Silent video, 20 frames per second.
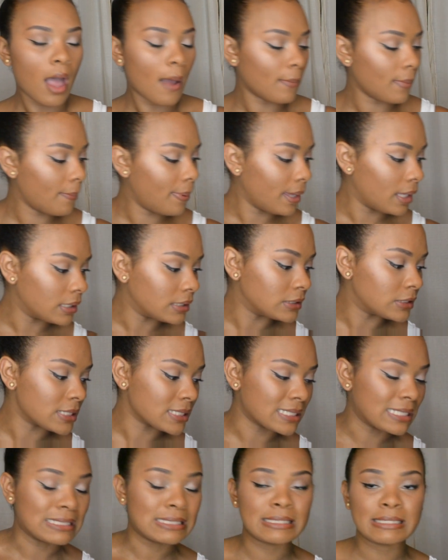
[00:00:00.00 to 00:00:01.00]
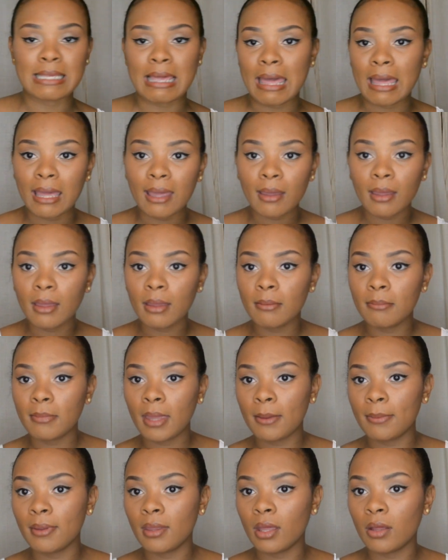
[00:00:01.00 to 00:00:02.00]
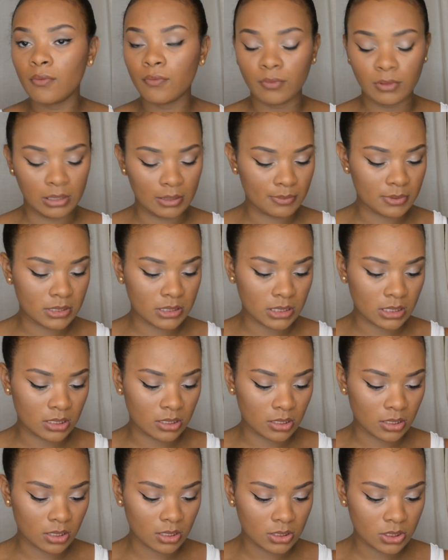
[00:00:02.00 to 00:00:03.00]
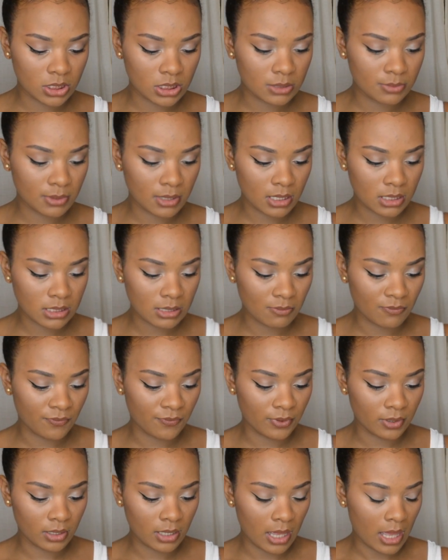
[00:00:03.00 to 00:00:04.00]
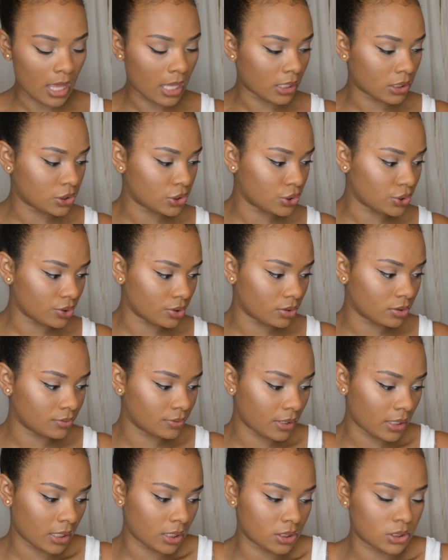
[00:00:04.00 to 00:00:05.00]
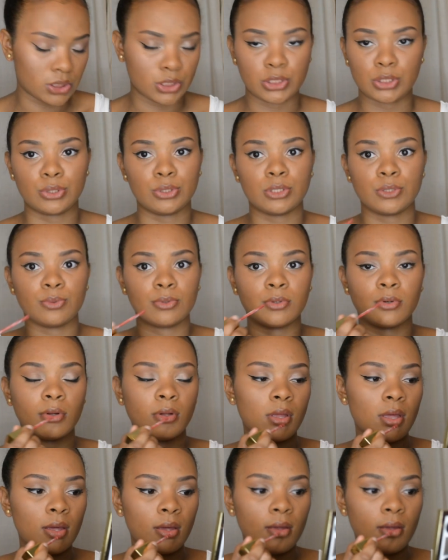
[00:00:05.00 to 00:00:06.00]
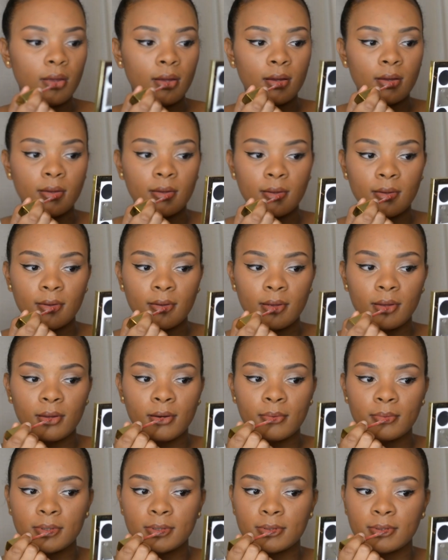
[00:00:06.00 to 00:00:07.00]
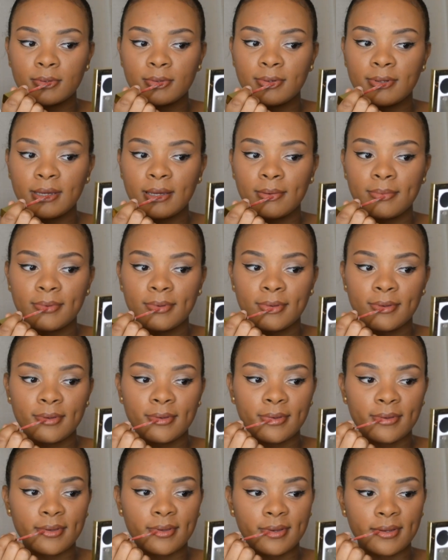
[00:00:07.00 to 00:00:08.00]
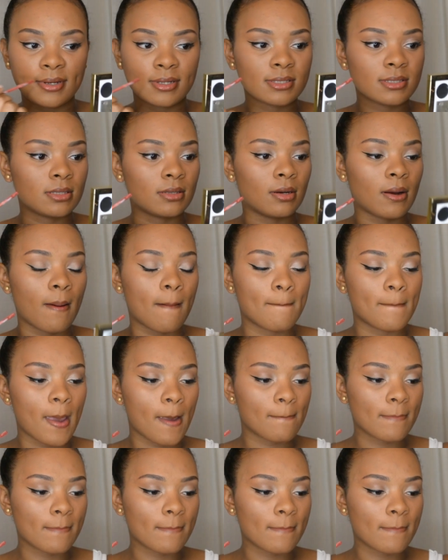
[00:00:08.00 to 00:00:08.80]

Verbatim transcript: I'm going to put just a tad, maybe, of lipstick just because I'm feeling extra, as usual. And I'm just going to dab it in the center.